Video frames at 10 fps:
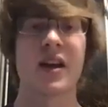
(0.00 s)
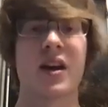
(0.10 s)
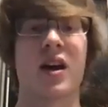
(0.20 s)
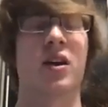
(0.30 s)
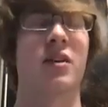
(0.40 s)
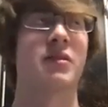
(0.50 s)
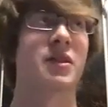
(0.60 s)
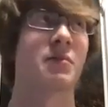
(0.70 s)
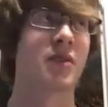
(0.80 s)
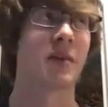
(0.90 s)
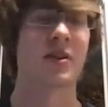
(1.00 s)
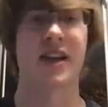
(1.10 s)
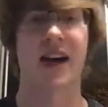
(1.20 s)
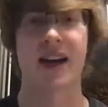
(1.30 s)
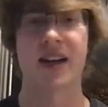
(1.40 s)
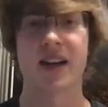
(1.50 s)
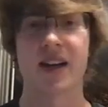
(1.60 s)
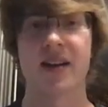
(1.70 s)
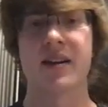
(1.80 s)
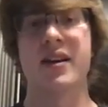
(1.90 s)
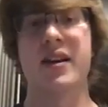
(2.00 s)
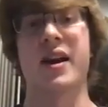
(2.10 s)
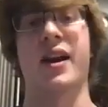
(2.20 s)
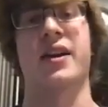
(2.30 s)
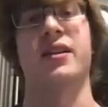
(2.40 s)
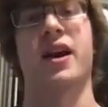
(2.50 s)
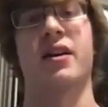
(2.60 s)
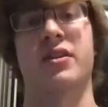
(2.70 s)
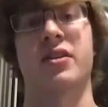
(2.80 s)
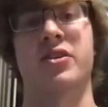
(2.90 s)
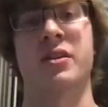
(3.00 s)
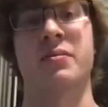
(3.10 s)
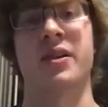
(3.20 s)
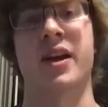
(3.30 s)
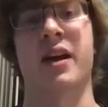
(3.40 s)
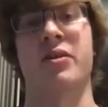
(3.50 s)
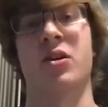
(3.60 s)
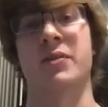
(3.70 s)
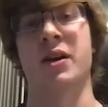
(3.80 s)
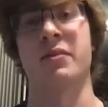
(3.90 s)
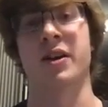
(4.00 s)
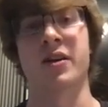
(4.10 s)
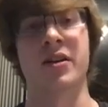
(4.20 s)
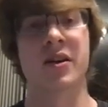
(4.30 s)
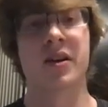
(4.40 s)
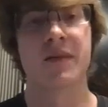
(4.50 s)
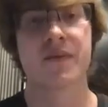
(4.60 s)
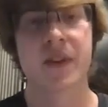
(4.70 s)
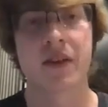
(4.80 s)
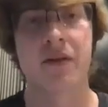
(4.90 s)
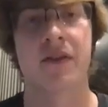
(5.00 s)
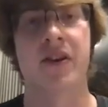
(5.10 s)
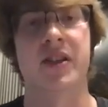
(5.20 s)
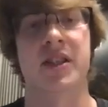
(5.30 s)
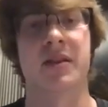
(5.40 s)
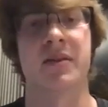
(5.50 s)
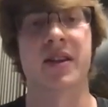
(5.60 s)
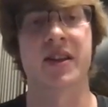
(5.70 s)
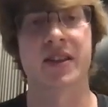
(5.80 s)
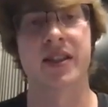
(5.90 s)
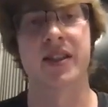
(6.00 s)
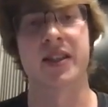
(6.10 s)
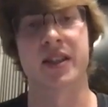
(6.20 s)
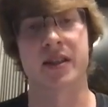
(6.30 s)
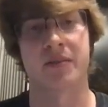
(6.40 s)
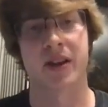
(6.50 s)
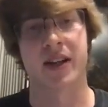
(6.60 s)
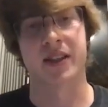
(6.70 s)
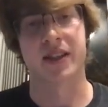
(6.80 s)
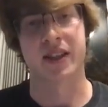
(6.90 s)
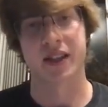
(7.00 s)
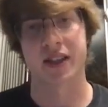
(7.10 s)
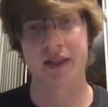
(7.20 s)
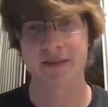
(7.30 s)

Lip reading: along with some proper dieting and healthcare treatment, I would hope that we could reverse some of these diseases and processes.